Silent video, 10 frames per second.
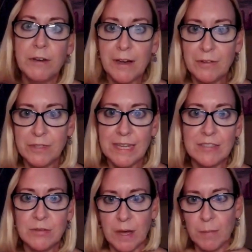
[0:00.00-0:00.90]
out that that's
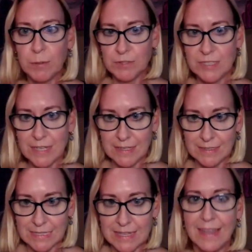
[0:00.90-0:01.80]
who that person
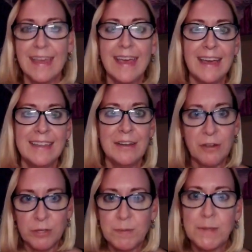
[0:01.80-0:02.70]
is. And then
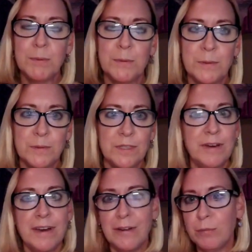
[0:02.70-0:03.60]
other people, you
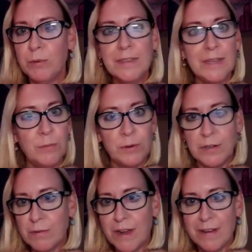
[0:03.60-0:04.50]
got to really work
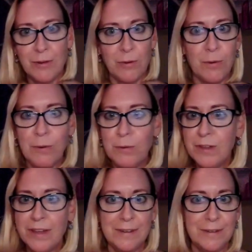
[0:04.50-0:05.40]
around a whole
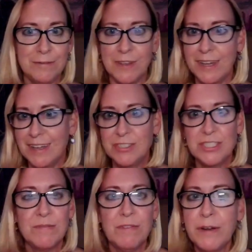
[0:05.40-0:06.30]
lot of
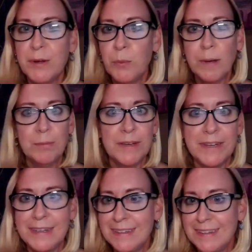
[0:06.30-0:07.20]
just very
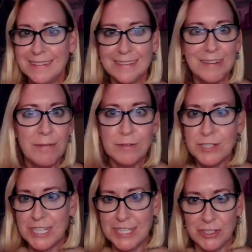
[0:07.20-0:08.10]
web-like
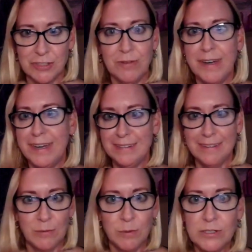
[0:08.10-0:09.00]
conversation, right?
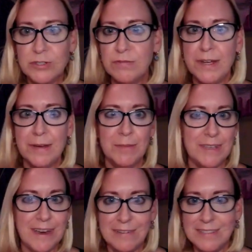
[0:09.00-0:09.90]
Like, what is your family?
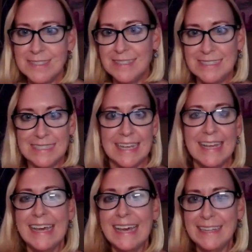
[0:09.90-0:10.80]
How is this?
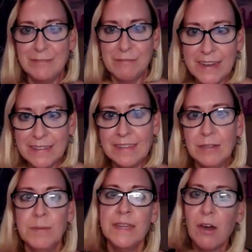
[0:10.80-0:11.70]
And then finally
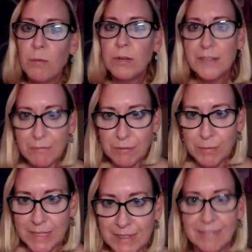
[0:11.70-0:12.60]
they'll be like, oh, what do you got for
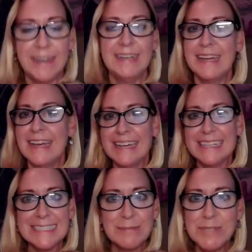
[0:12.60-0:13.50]
me? Right?
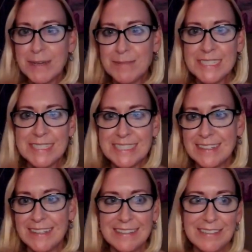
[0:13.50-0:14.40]
Sometimes
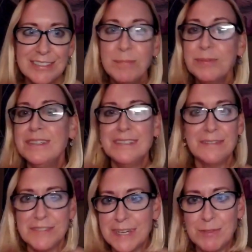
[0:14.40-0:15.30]
it's completely
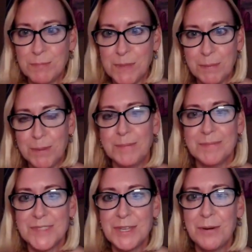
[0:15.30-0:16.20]
different types of people.
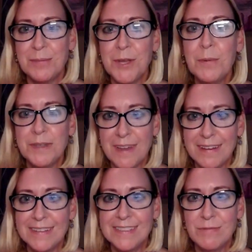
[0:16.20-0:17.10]
So knowing
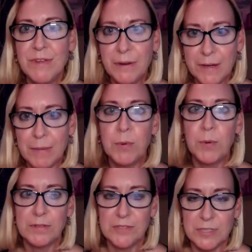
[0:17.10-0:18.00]
that is very
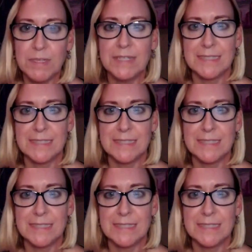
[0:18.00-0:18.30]
important to being